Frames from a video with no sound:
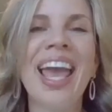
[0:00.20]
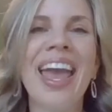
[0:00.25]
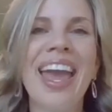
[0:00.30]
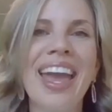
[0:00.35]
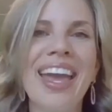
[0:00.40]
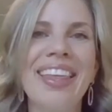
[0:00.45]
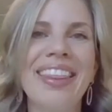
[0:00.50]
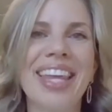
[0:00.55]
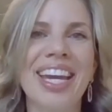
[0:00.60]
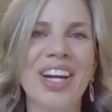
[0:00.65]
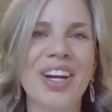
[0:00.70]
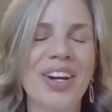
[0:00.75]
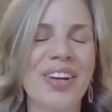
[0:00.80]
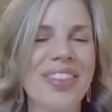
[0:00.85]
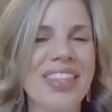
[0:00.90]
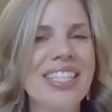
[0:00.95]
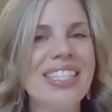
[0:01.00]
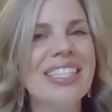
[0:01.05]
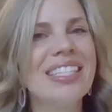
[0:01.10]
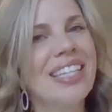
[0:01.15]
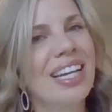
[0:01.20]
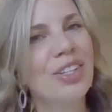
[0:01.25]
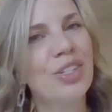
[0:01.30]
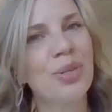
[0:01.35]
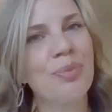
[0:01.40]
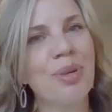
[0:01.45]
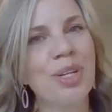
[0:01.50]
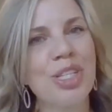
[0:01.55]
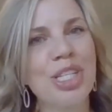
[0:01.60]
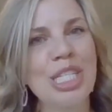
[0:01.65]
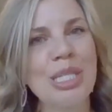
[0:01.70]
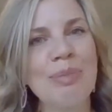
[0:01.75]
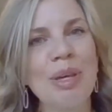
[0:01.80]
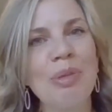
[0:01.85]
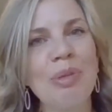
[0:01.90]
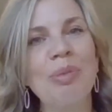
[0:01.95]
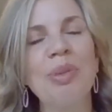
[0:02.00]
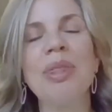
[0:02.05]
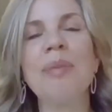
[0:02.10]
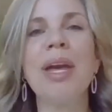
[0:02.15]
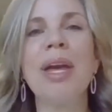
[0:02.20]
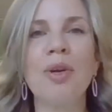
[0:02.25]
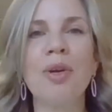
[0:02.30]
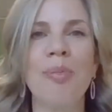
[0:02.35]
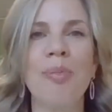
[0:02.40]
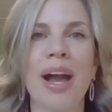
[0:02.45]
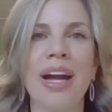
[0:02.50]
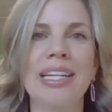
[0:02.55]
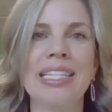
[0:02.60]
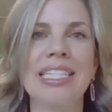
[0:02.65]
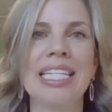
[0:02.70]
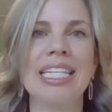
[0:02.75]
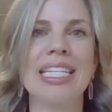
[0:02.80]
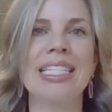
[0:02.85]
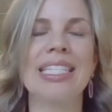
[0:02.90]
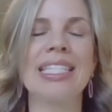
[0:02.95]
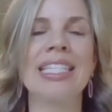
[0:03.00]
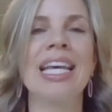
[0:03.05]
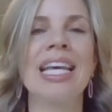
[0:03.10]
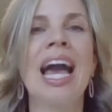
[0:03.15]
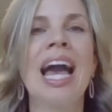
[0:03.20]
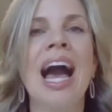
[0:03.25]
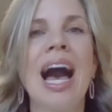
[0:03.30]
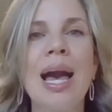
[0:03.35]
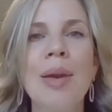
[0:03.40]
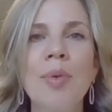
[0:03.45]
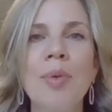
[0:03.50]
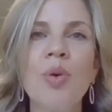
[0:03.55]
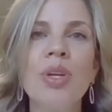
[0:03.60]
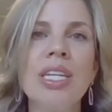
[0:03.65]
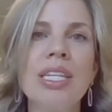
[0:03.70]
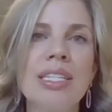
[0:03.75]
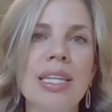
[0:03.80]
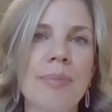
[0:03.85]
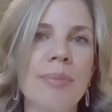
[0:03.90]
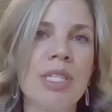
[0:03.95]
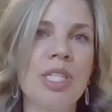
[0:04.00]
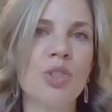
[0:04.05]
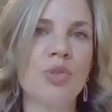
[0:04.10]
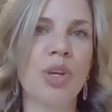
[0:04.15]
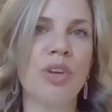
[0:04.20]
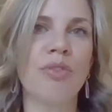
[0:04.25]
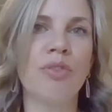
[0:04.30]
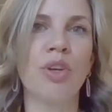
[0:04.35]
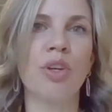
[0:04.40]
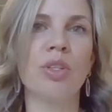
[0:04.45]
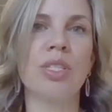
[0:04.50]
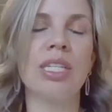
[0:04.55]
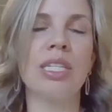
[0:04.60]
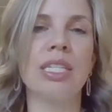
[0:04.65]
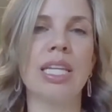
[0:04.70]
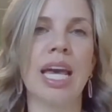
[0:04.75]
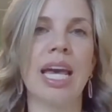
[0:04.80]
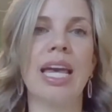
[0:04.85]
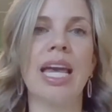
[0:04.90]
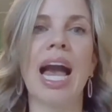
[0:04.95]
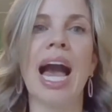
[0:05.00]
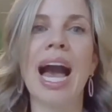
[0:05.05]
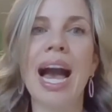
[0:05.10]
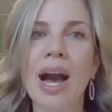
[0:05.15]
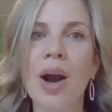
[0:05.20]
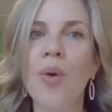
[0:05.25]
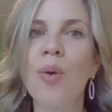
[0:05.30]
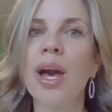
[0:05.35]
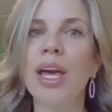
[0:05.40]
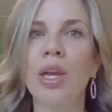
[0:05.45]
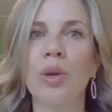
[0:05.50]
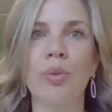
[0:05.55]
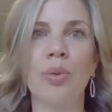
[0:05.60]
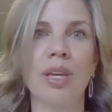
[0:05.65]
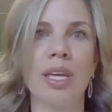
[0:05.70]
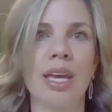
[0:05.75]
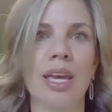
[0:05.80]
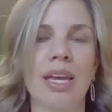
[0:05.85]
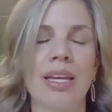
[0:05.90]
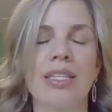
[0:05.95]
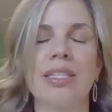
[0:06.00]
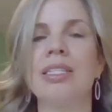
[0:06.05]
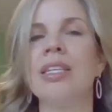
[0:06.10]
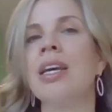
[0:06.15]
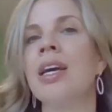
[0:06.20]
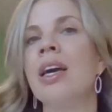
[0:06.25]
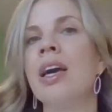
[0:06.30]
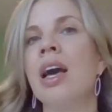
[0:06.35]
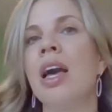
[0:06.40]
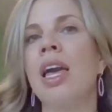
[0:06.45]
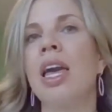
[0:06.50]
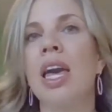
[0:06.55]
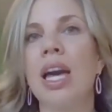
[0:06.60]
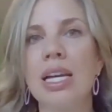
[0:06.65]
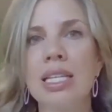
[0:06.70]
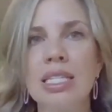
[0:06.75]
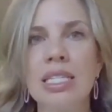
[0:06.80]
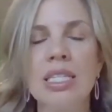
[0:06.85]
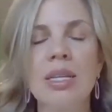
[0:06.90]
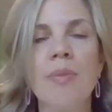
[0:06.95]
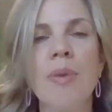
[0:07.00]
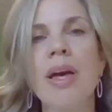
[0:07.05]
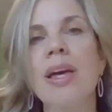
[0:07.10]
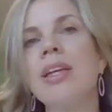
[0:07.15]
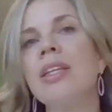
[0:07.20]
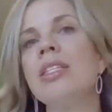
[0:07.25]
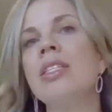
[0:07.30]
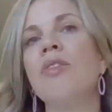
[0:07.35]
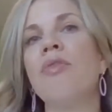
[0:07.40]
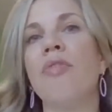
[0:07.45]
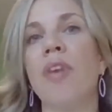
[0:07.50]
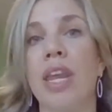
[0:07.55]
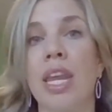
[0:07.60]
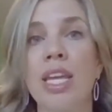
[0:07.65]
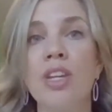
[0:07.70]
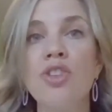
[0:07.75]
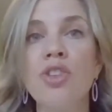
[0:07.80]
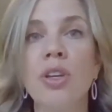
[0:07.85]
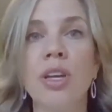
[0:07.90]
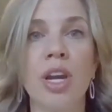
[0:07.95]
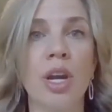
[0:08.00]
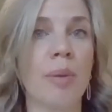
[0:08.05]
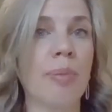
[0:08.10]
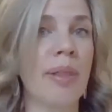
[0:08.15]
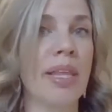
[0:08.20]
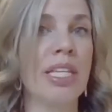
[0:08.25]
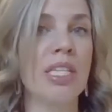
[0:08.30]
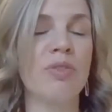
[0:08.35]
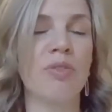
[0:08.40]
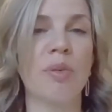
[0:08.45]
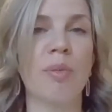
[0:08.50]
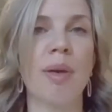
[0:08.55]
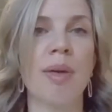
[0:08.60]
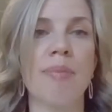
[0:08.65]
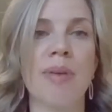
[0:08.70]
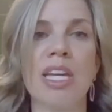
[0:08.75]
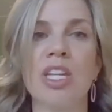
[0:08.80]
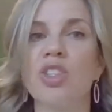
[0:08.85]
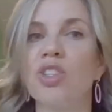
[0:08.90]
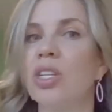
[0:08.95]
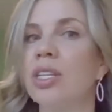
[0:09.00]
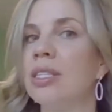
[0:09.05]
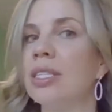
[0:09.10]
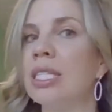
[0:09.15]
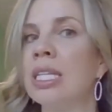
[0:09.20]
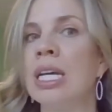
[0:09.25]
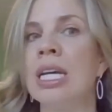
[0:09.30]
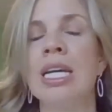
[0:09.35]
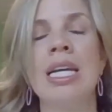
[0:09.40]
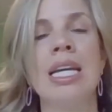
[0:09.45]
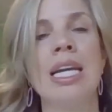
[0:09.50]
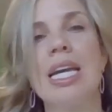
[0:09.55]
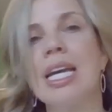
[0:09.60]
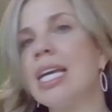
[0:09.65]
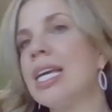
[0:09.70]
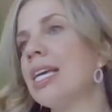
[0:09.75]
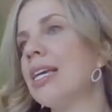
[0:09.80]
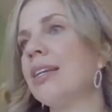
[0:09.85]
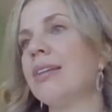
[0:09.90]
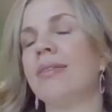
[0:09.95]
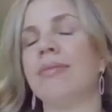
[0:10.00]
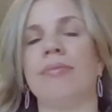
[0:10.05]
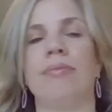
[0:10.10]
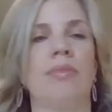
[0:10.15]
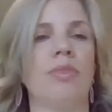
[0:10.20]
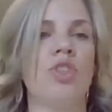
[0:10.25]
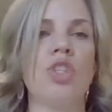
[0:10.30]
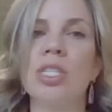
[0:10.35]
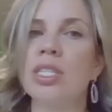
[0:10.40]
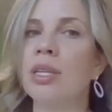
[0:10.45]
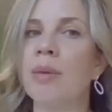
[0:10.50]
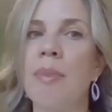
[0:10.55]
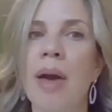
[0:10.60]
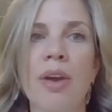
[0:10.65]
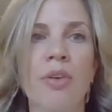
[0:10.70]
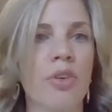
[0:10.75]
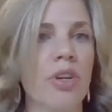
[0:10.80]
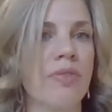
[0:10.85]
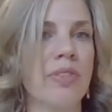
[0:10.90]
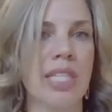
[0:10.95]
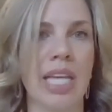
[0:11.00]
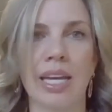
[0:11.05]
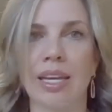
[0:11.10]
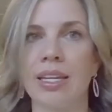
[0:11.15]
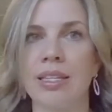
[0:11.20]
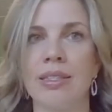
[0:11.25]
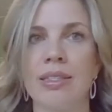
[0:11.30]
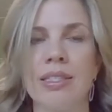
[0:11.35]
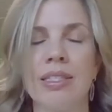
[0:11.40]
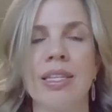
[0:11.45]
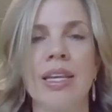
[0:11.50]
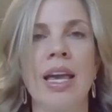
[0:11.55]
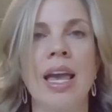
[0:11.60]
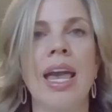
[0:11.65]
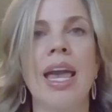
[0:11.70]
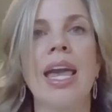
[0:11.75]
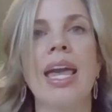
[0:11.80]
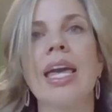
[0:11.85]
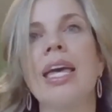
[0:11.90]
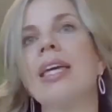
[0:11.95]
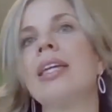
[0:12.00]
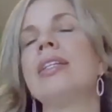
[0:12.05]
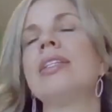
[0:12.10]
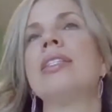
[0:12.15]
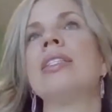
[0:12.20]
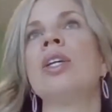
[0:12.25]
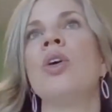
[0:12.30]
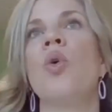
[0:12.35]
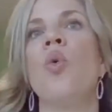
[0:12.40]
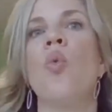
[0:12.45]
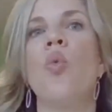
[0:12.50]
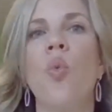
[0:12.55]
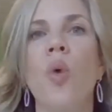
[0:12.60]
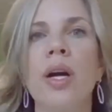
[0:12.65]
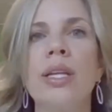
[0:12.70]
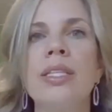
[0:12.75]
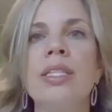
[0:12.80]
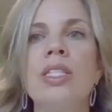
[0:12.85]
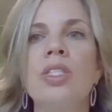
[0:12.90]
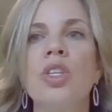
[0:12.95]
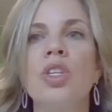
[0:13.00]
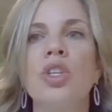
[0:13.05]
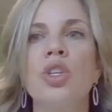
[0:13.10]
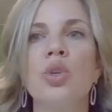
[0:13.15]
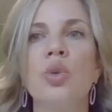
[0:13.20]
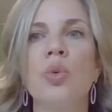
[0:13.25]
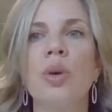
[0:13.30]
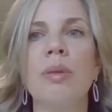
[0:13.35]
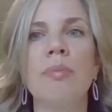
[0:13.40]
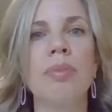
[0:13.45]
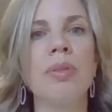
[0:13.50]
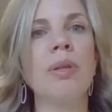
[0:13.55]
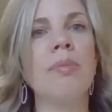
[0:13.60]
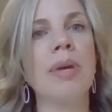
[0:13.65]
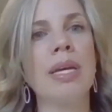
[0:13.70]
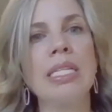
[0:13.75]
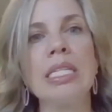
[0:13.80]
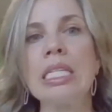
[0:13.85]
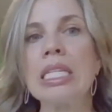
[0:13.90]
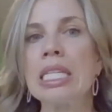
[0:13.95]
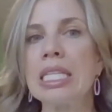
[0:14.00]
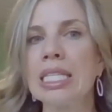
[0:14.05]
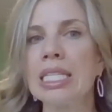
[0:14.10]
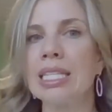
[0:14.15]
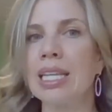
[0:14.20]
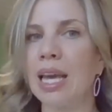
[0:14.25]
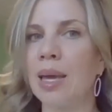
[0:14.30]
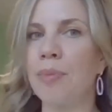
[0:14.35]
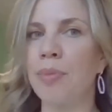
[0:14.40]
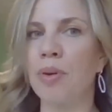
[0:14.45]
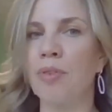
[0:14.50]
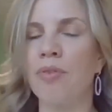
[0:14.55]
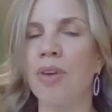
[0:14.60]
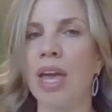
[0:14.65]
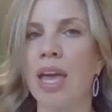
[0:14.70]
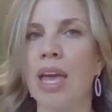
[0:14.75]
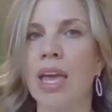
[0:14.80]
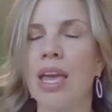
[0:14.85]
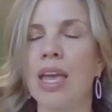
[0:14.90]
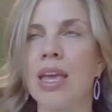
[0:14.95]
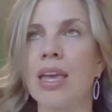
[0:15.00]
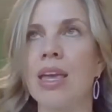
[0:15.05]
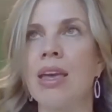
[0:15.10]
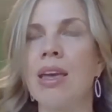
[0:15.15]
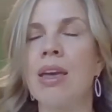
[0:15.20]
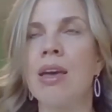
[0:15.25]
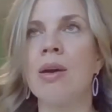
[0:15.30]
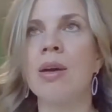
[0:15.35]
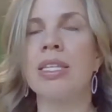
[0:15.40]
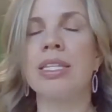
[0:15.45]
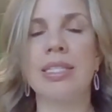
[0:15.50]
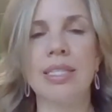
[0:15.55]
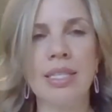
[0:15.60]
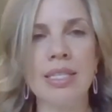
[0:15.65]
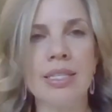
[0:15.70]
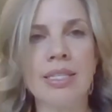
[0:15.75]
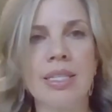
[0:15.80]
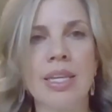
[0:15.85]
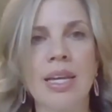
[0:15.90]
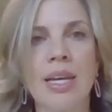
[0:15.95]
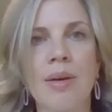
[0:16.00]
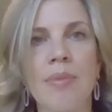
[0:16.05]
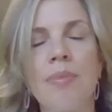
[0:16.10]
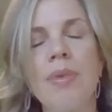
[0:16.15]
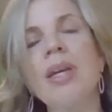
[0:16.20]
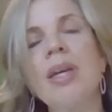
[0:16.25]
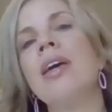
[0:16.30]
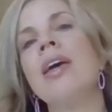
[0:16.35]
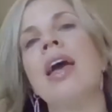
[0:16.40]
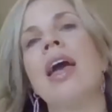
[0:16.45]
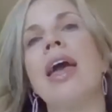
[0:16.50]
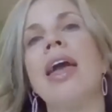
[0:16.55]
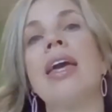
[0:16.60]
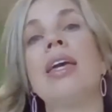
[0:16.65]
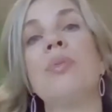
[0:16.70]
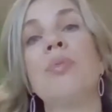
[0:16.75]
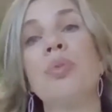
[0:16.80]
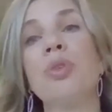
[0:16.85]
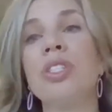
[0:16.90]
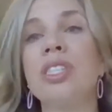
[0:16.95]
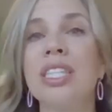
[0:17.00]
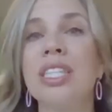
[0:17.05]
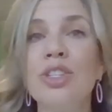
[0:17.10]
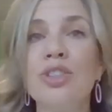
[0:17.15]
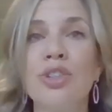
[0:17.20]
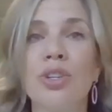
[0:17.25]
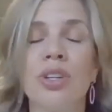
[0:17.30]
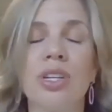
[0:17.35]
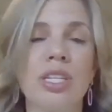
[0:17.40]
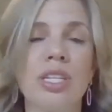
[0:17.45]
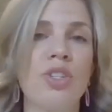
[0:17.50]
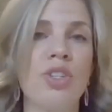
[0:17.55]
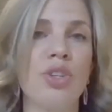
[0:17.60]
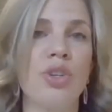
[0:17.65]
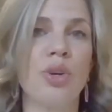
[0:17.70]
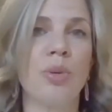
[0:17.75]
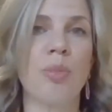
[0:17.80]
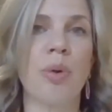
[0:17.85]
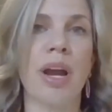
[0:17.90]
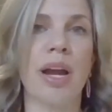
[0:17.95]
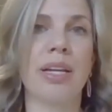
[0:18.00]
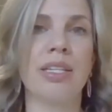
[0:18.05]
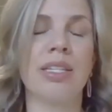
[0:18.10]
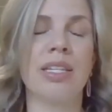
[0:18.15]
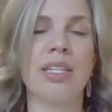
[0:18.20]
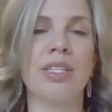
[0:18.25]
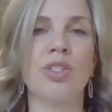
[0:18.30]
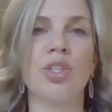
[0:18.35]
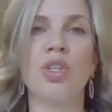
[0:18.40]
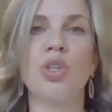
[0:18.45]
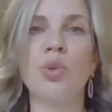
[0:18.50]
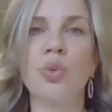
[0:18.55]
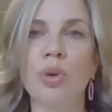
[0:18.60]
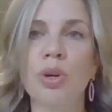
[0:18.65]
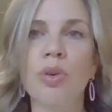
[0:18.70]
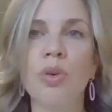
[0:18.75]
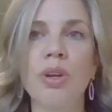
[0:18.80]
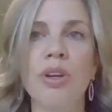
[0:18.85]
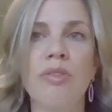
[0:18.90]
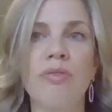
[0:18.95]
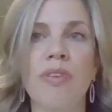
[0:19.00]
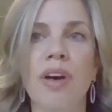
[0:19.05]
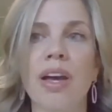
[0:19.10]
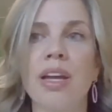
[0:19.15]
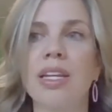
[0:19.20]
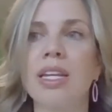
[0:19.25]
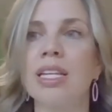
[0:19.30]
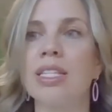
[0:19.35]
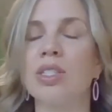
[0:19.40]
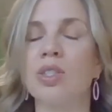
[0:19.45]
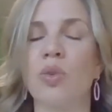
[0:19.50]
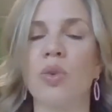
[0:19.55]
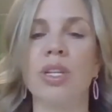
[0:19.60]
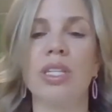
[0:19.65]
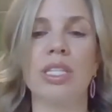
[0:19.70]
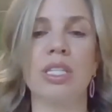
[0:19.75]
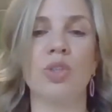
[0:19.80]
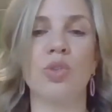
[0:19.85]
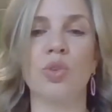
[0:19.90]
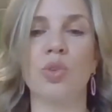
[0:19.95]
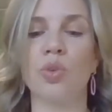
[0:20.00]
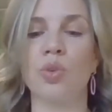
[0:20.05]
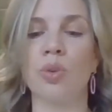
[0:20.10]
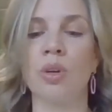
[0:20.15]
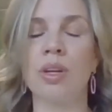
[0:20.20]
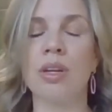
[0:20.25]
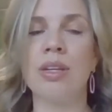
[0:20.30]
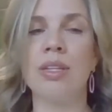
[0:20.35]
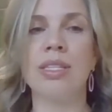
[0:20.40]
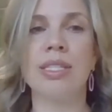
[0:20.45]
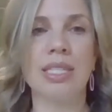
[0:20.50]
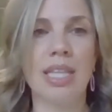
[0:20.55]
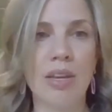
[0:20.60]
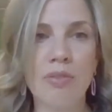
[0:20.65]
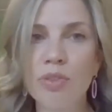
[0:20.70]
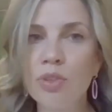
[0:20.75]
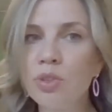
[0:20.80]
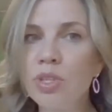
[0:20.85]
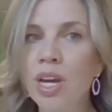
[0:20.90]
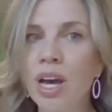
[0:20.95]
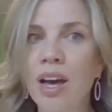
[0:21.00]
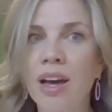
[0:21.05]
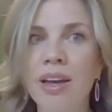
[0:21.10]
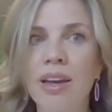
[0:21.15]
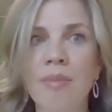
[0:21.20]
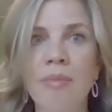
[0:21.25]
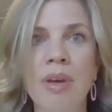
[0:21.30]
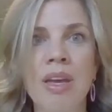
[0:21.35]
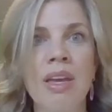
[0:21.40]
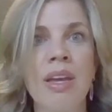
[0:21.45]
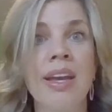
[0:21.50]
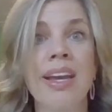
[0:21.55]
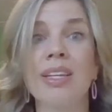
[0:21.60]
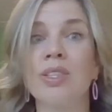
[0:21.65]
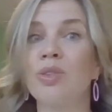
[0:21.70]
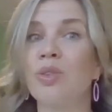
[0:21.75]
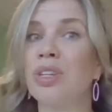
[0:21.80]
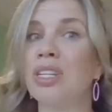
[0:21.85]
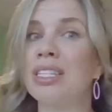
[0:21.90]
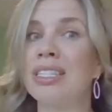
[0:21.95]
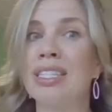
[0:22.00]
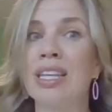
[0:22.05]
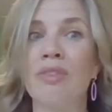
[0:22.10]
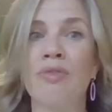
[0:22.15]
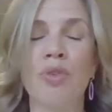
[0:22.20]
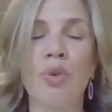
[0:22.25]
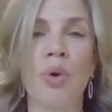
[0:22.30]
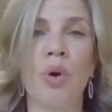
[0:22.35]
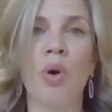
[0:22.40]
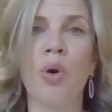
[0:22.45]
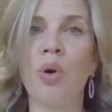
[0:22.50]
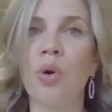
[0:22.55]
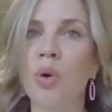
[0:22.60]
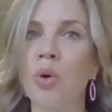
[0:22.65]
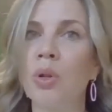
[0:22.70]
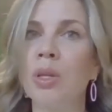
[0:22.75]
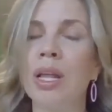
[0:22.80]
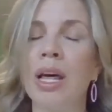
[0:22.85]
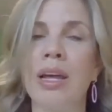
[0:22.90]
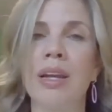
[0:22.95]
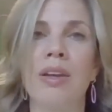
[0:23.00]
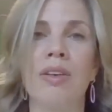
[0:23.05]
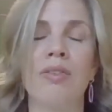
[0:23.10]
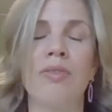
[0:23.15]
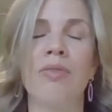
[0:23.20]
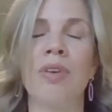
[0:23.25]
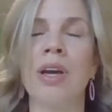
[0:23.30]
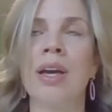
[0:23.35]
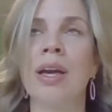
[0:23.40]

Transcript: Hey there, this is Dr. Margie Smith with the Micropractice. I'm going to demonstrate for you today how I create customized financial care plans for my patients in just a matter of seconds. And once you implement this type of a system and procedure into your practice, you are going to find it's going to save you time, it's going to save you a whole lot of